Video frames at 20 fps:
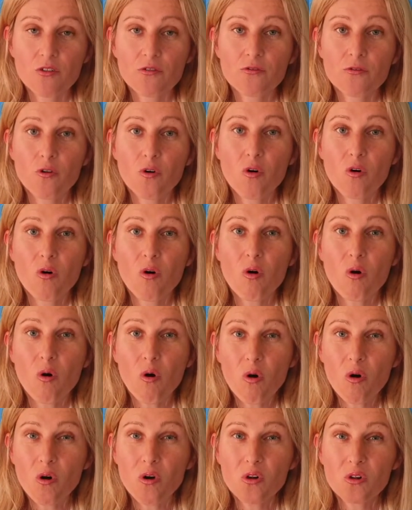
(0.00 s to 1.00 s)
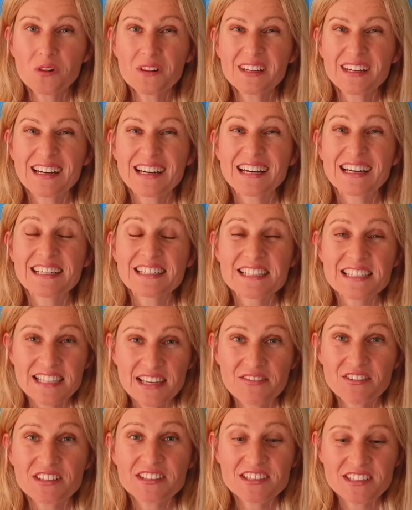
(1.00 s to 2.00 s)
For all
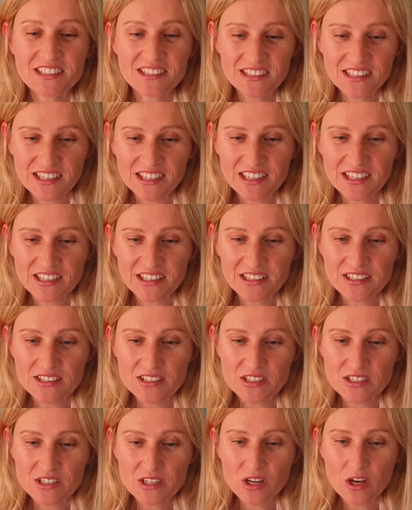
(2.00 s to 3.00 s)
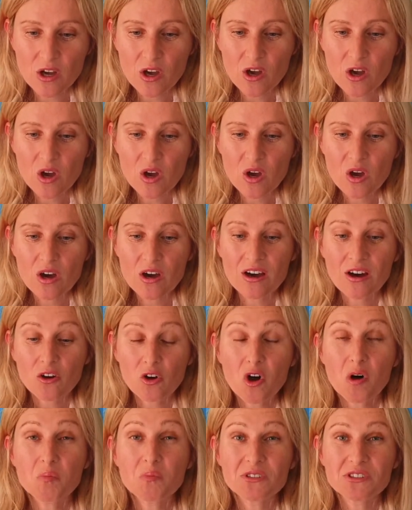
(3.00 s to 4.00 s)
17 years,
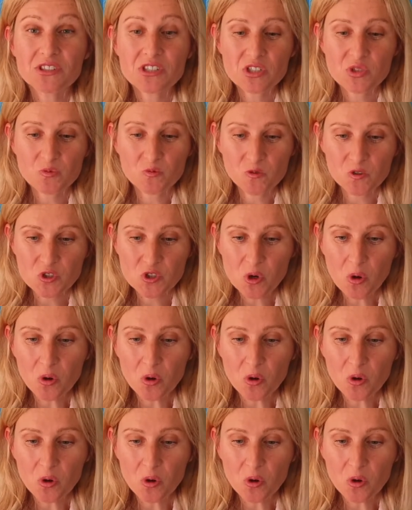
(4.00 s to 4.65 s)
communism was